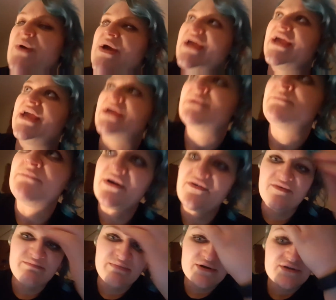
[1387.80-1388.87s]
away my
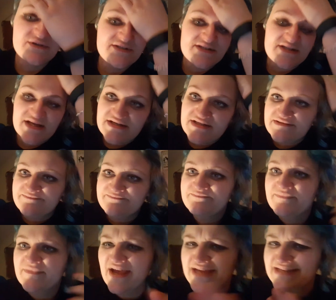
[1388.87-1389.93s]
red books that
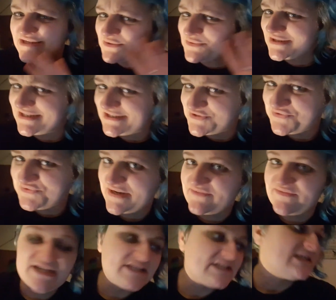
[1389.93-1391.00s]
I don't need to
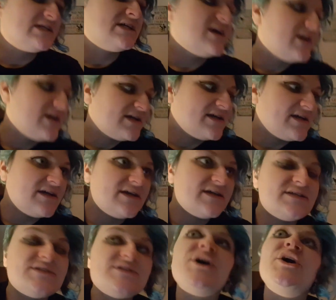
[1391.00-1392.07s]
reread.
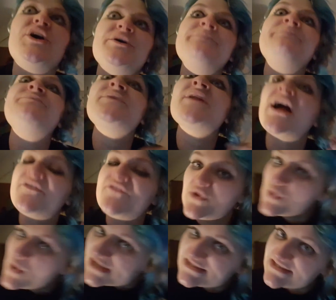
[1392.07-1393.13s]
So I
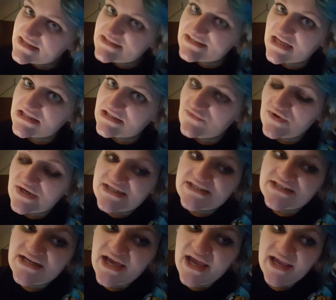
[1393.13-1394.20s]
feel quite successful in
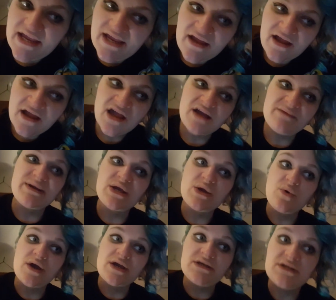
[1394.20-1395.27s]
today. It's been
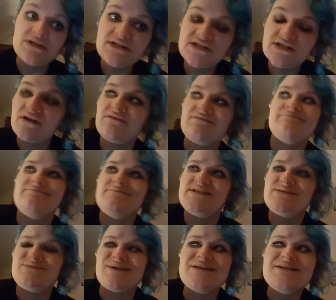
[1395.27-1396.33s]
quite good. I
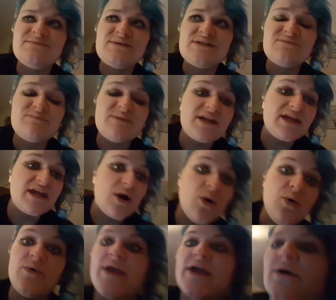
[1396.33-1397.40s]
spent a bit of money. Oh